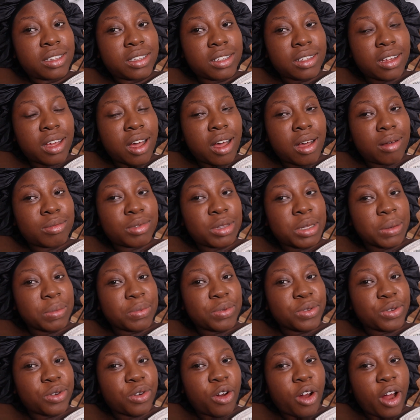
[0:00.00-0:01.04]
to come
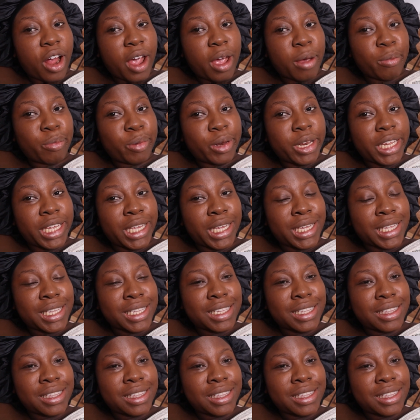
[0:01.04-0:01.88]
subscribe, please.